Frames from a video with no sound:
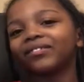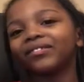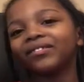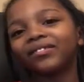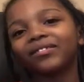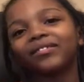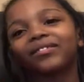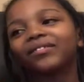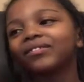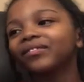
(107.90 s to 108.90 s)

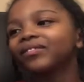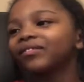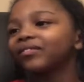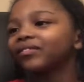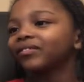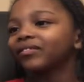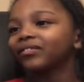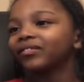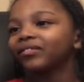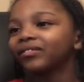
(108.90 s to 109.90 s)

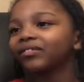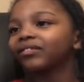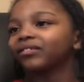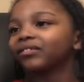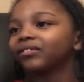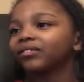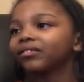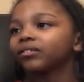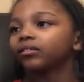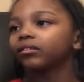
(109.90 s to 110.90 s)

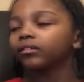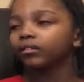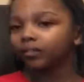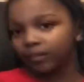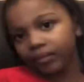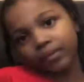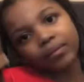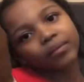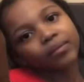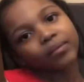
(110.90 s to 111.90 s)

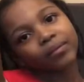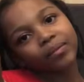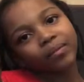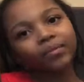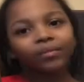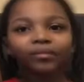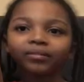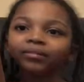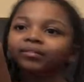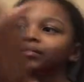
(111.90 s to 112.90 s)

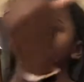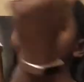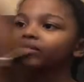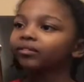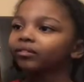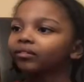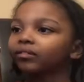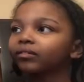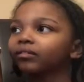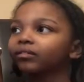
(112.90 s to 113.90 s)

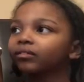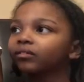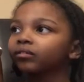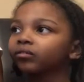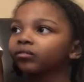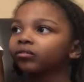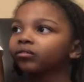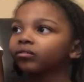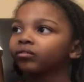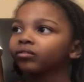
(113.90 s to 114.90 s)

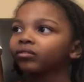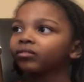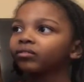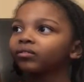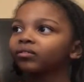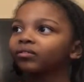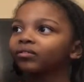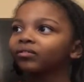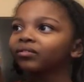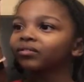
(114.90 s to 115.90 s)
This person isn't speaking.